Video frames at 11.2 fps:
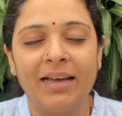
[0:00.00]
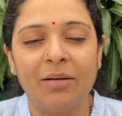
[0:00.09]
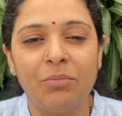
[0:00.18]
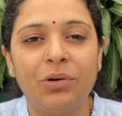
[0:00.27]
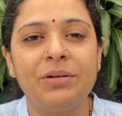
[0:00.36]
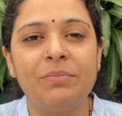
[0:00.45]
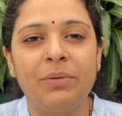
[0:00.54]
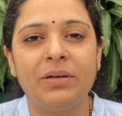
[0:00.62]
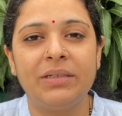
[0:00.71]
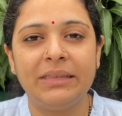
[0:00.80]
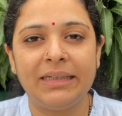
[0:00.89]
More
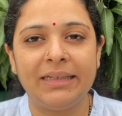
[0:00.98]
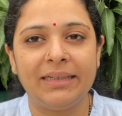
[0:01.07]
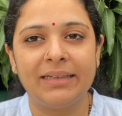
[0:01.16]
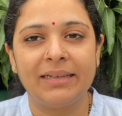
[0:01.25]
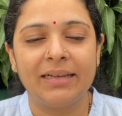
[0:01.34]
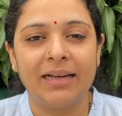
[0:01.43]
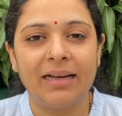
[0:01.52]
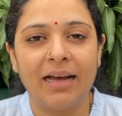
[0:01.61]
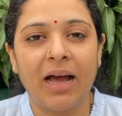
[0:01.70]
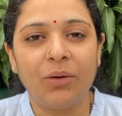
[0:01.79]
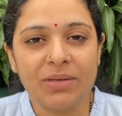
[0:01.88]
importantly,
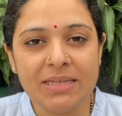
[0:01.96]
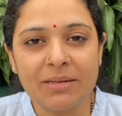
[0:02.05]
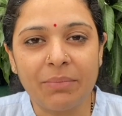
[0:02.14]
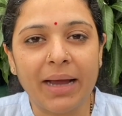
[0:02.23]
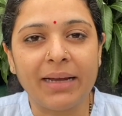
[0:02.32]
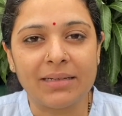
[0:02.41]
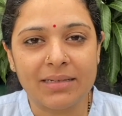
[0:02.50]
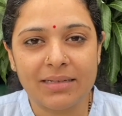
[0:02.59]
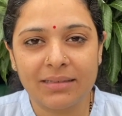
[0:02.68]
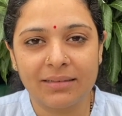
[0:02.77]
how is the mind?